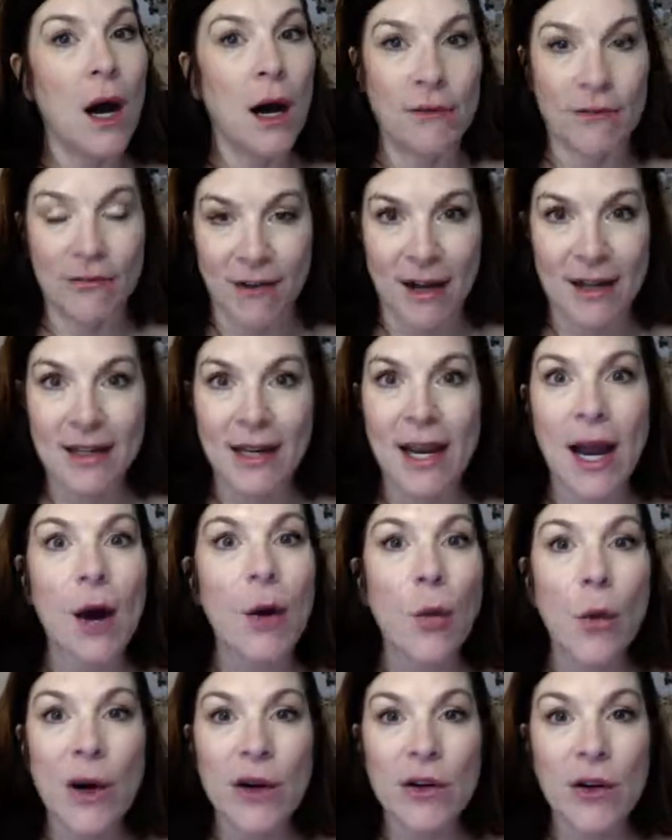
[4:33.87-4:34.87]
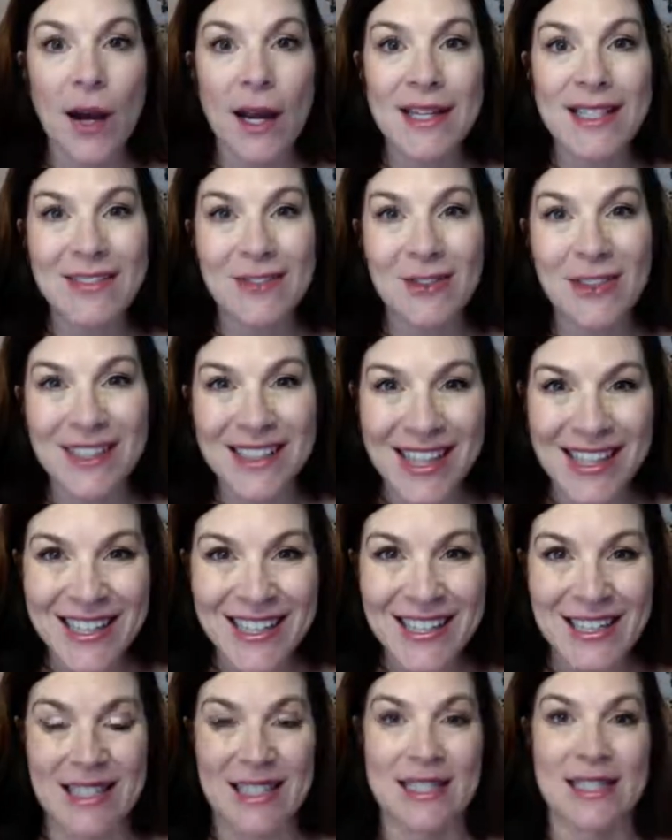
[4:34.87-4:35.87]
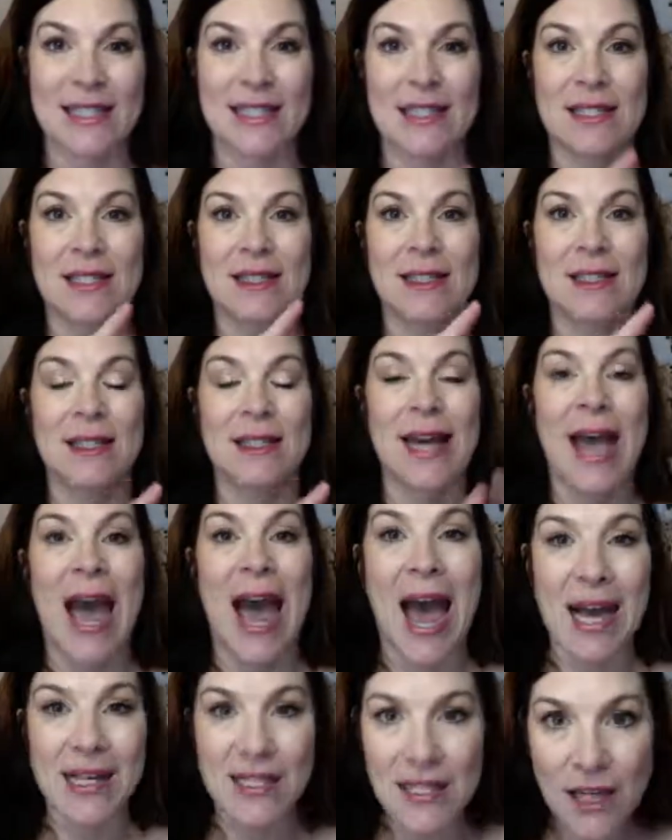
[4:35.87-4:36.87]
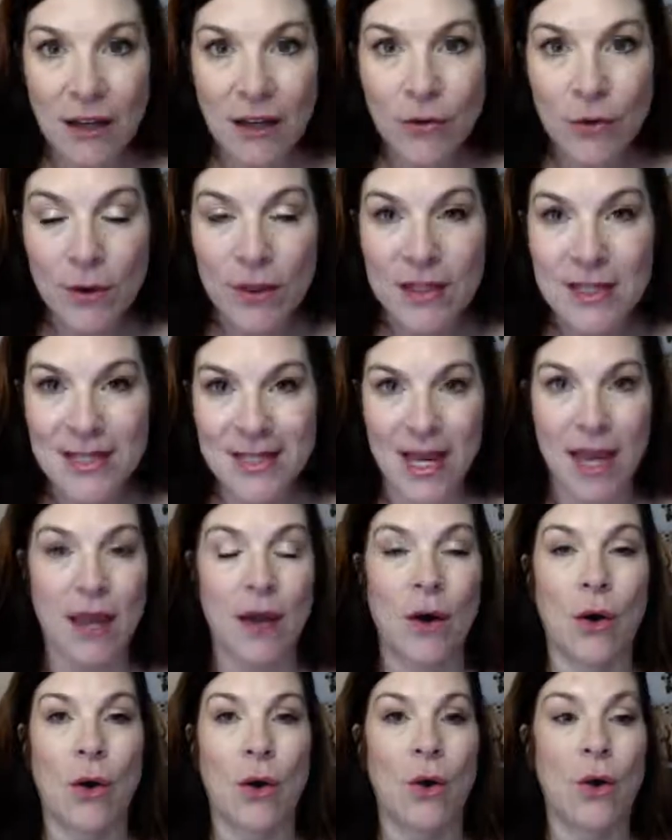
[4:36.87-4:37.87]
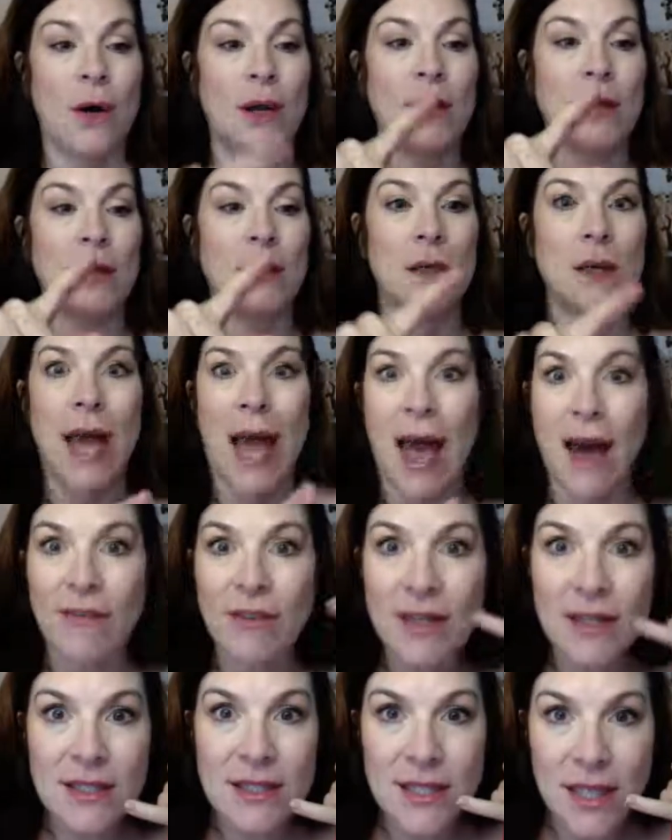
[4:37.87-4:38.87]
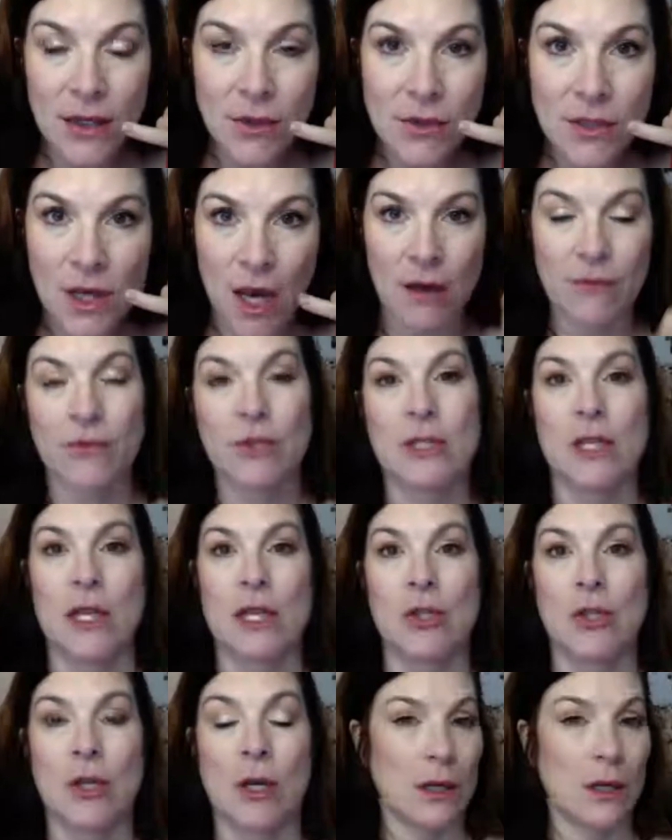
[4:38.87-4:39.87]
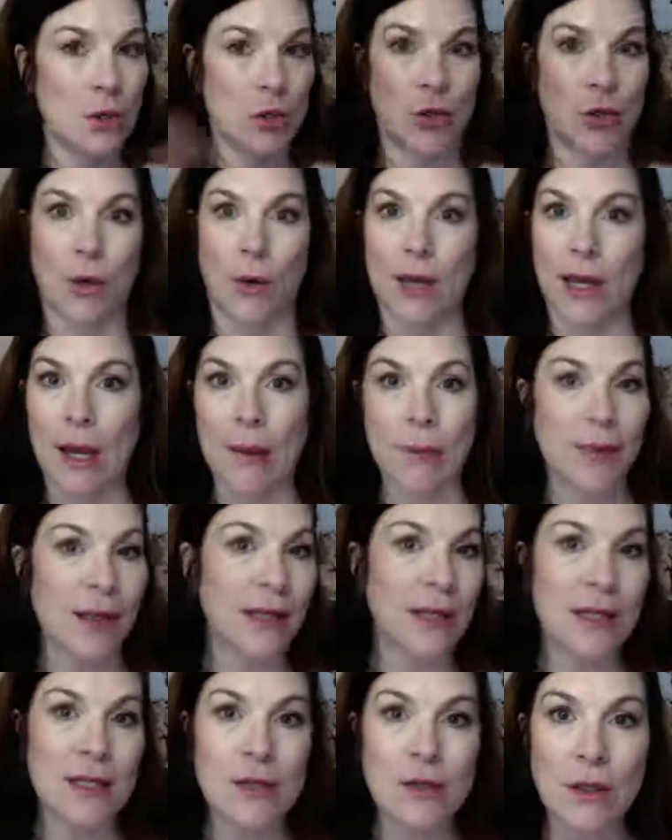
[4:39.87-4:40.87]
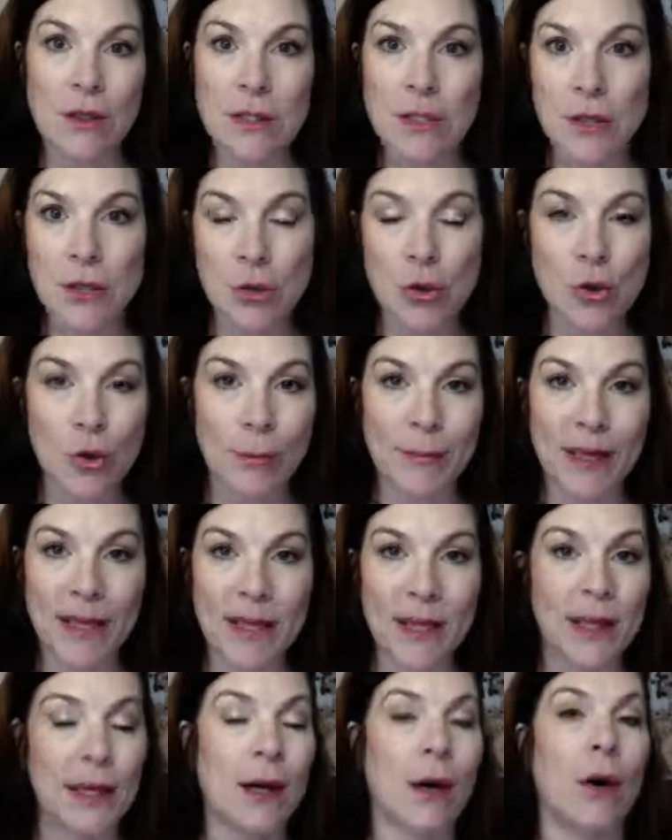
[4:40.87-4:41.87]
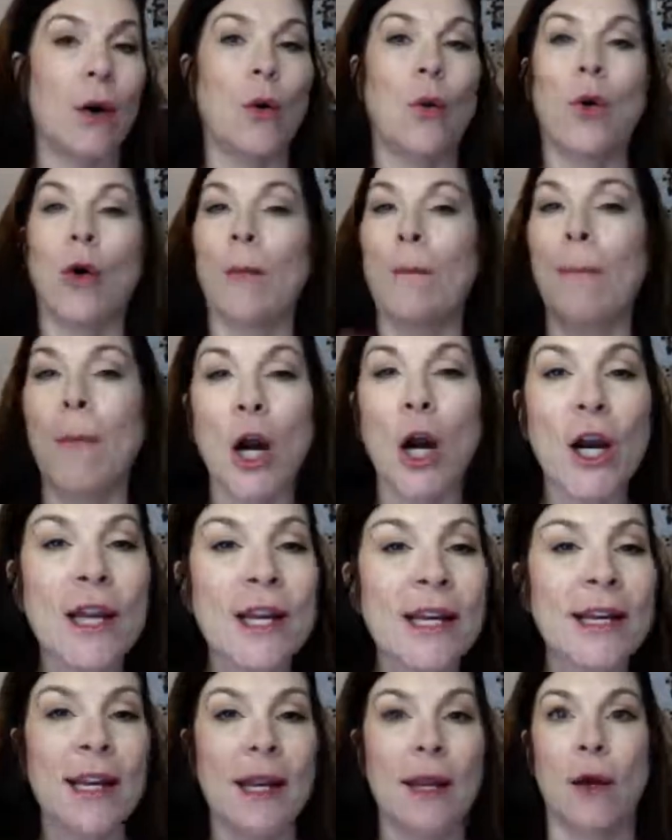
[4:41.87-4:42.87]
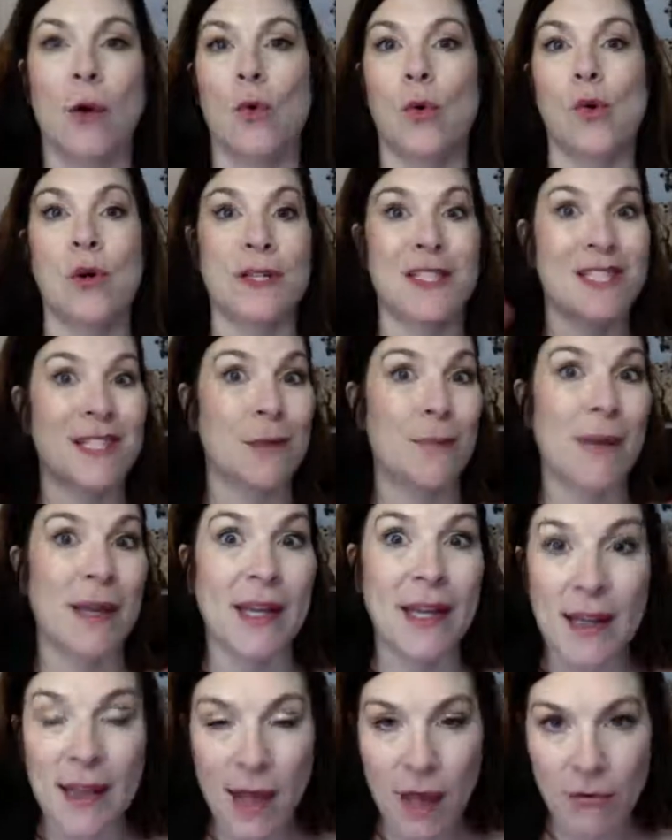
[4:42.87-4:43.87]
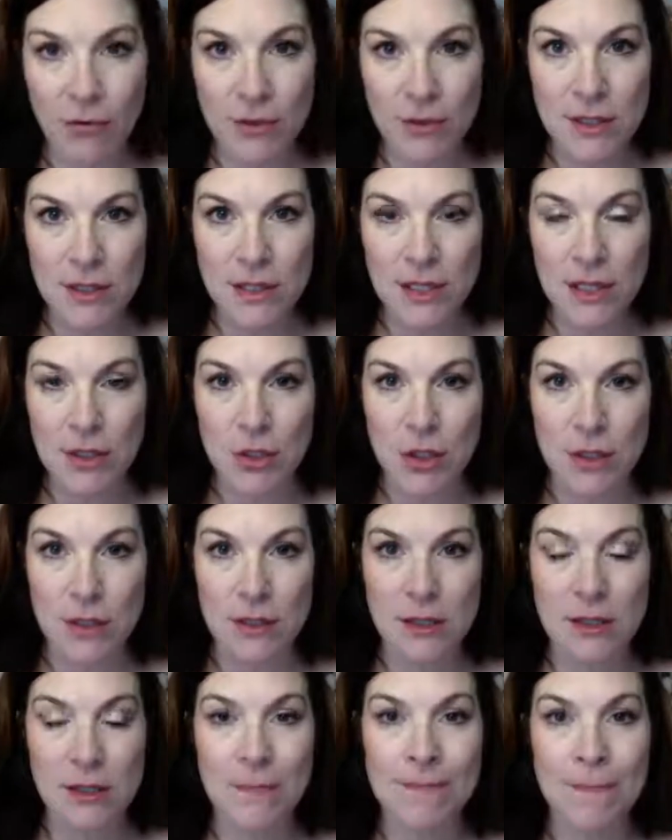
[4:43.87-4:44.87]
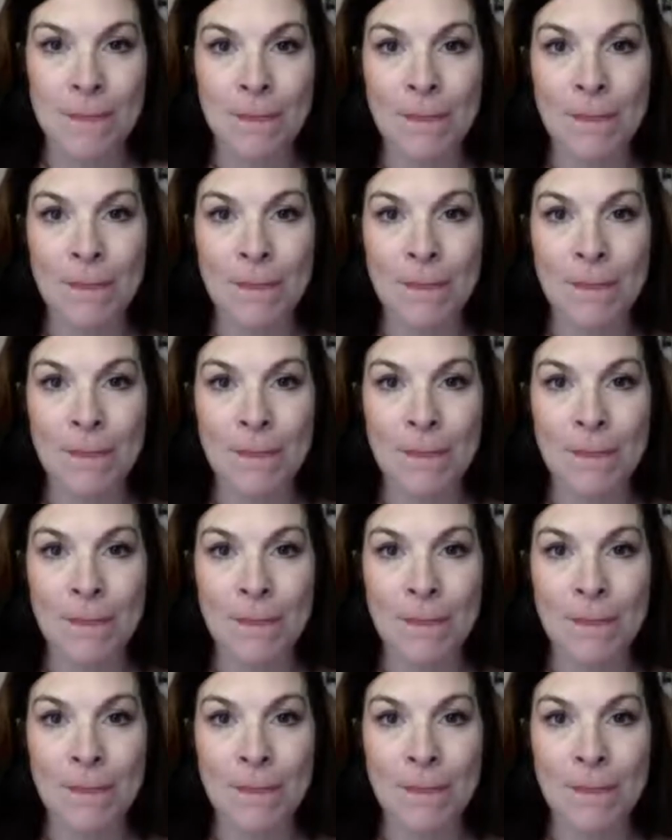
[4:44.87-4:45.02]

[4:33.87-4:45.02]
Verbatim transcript: finding out where your ideal client is, asking for the sale, having a sales conversation, showing up like this on social media or marketing or speaking live on stages.